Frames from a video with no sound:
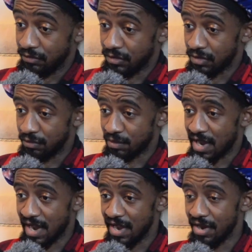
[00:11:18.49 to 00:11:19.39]
you know,
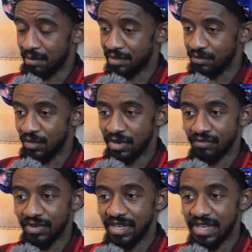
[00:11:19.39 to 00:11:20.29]
high up and
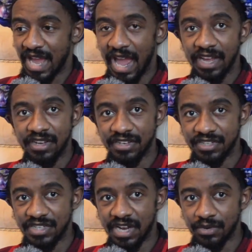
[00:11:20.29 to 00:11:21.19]
weren't really
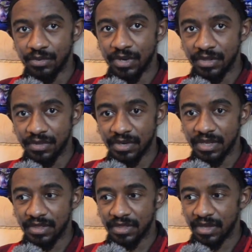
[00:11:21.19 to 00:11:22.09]
anchored down or anything
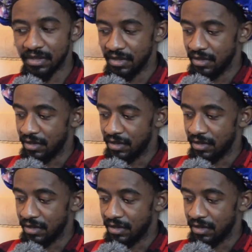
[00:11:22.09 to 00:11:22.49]
like that.